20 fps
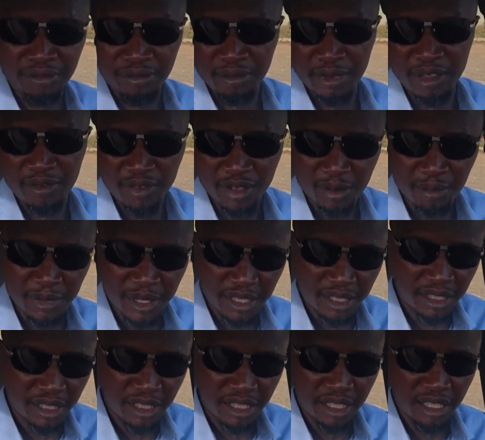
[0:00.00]
But for
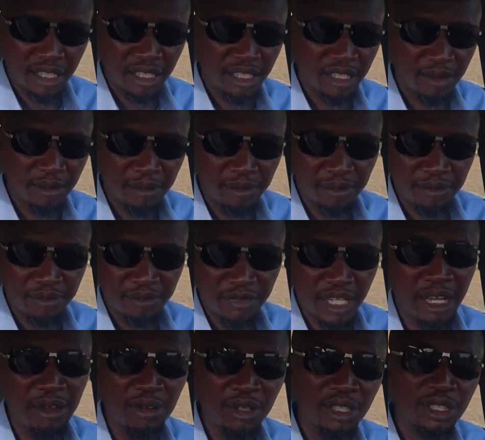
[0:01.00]
me, I
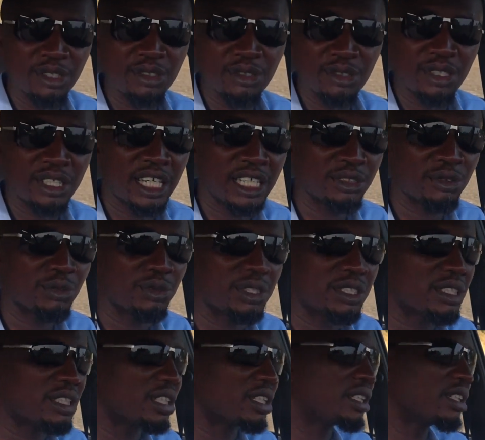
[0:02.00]
already do that
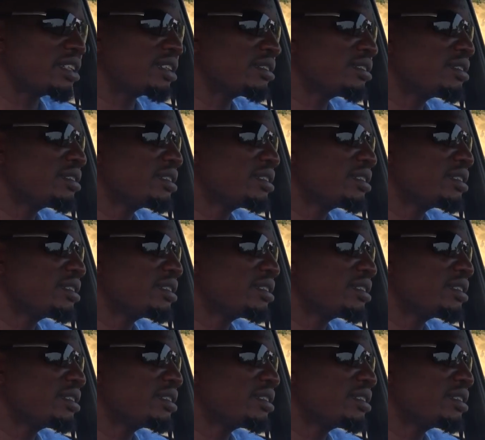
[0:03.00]
with the